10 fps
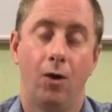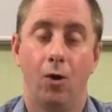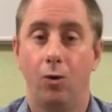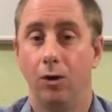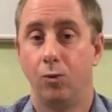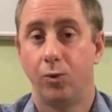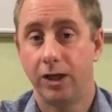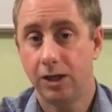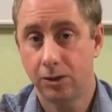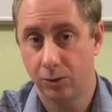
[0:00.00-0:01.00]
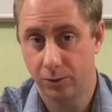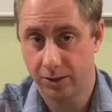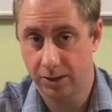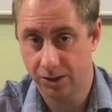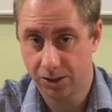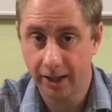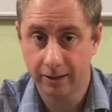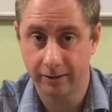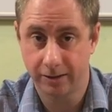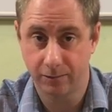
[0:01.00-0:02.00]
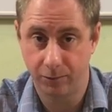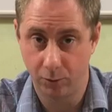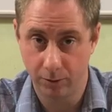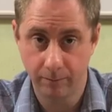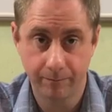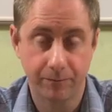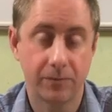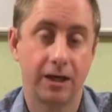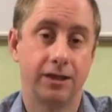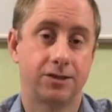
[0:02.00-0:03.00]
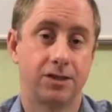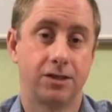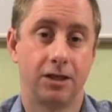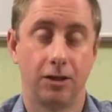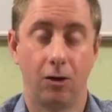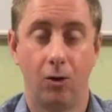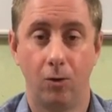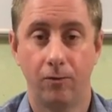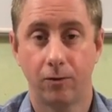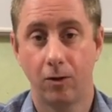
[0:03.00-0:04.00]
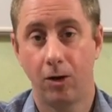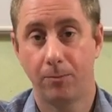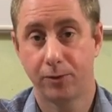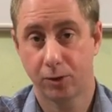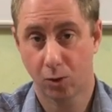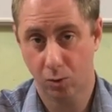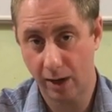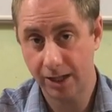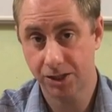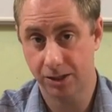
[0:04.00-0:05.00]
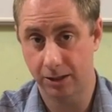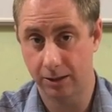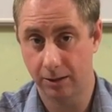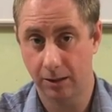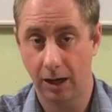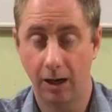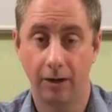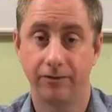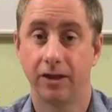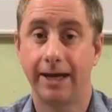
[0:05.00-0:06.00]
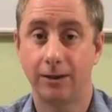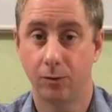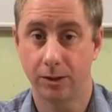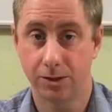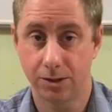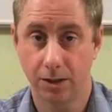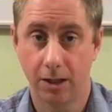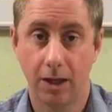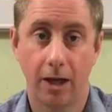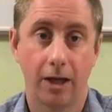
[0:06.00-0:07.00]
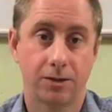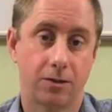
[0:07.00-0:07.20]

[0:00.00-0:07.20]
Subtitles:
What we use these checklists for is to see an overall progression of language so